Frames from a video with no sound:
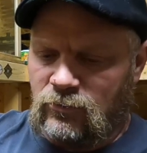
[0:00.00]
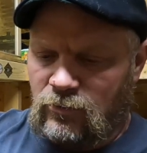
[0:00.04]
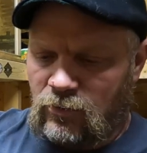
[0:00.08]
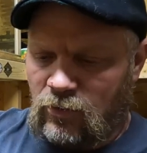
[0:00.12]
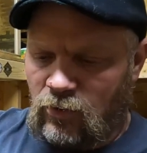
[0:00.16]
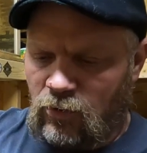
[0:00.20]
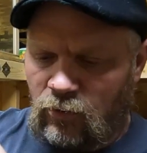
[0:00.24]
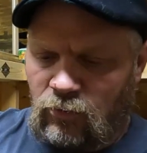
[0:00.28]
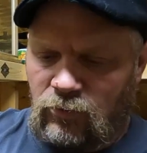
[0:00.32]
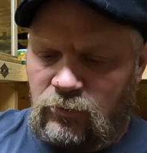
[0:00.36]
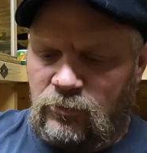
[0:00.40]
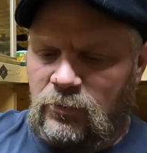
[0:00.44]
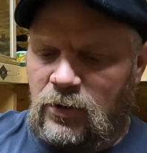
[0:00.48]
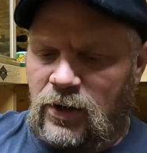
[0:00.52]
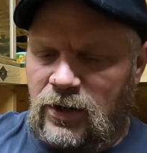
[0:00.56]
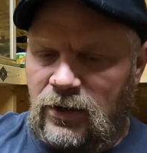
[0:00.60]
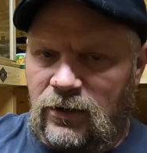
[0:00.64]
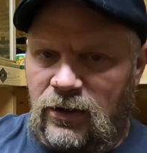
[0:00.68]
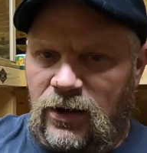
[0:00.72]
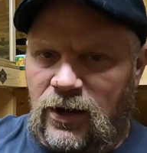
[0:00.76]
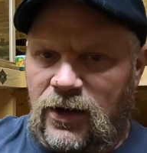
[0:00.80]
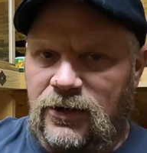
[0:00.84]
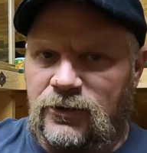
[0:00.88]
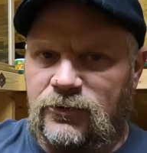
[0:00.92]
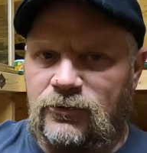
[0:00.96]
holding my
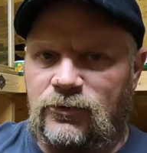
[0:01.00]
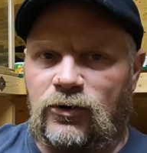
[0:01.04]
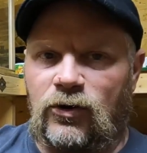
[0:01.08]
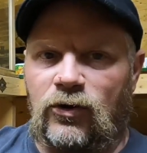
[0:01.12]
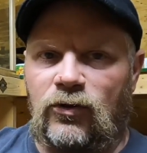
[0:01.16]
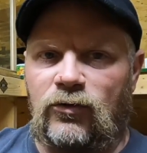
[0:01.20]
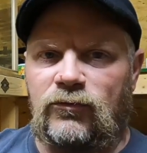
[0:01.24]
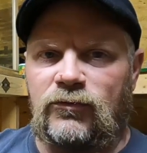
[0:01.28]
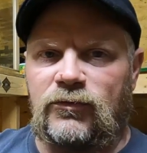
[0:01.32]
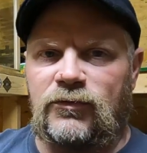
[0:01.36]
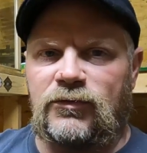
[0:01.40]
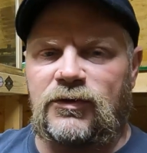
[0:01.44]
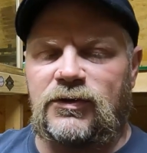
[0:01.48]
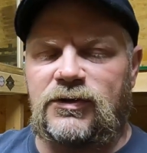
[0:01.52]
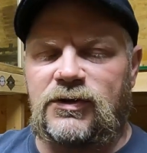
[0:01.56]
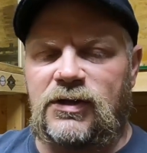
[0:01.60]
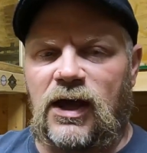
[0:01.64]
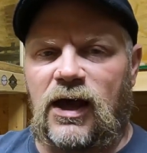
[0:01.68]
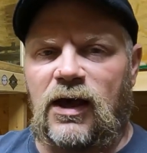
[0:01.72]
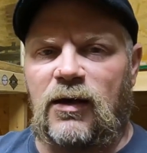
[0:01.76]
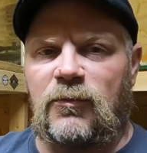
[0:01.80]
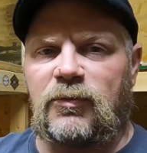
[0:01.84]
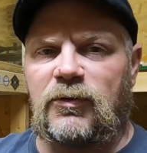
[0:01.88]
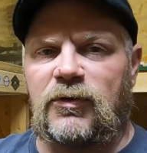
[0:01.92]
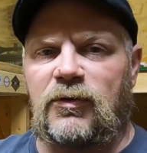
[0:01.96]
lighter over the
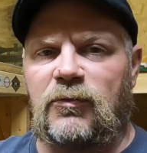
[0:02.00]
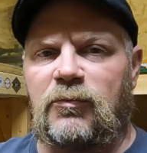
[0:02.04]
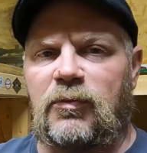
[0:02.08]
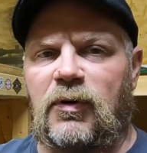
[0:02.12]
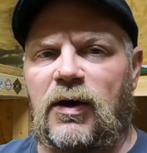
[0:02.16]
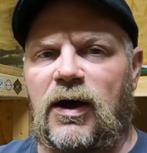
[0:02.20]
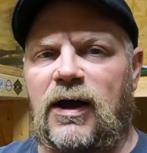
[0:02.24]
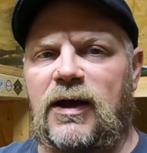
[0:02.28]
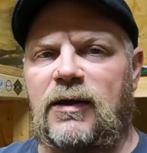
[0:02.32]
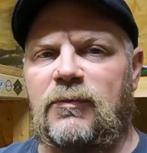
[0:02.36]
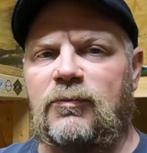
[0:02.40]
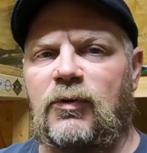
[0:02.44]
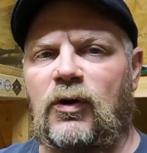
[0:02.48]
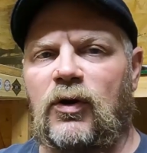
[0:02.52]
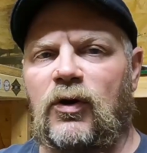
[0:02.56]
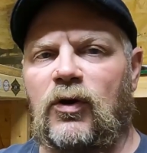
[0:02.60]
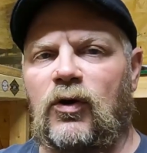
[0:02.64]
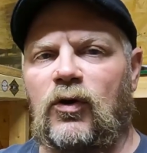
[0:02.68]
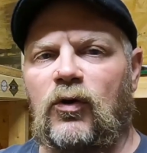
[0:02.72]
top of the pipe